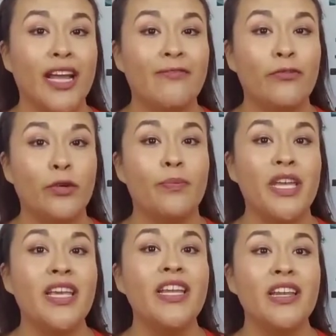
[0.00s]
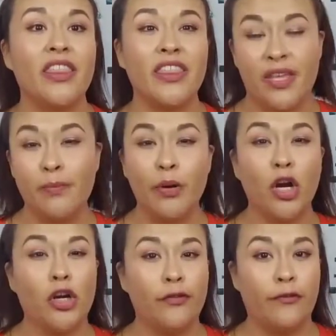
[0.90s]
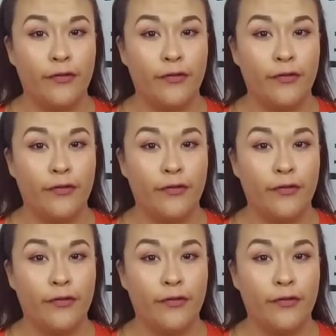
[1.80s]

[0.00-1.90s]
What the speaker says: and for being at a theme park